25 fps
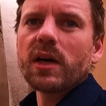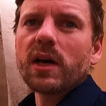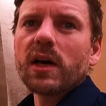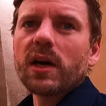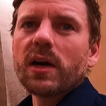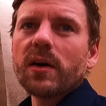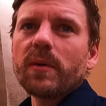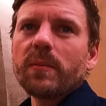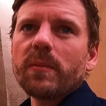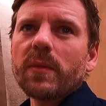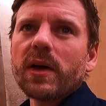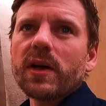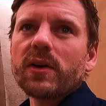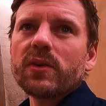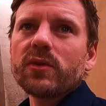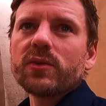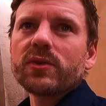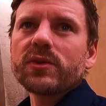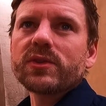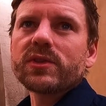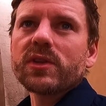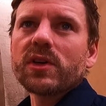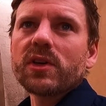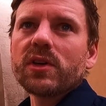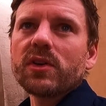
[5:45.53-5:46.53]
Um, and
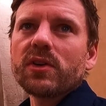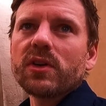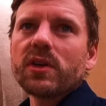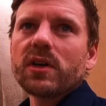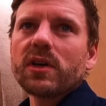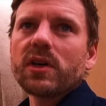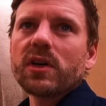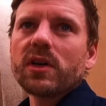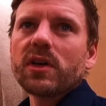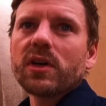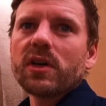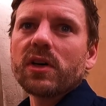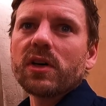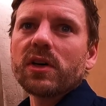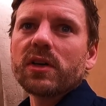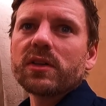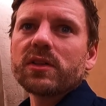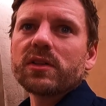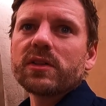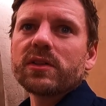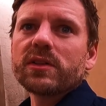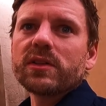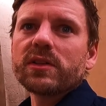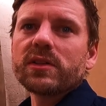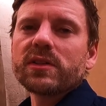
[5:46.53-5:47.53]
also her
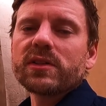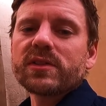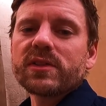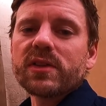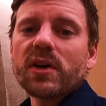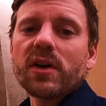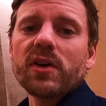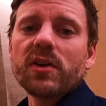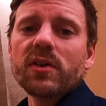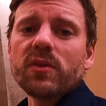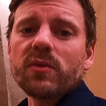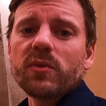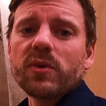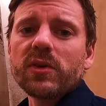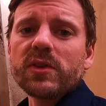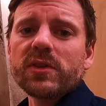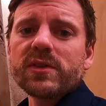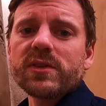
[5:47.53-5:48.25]
son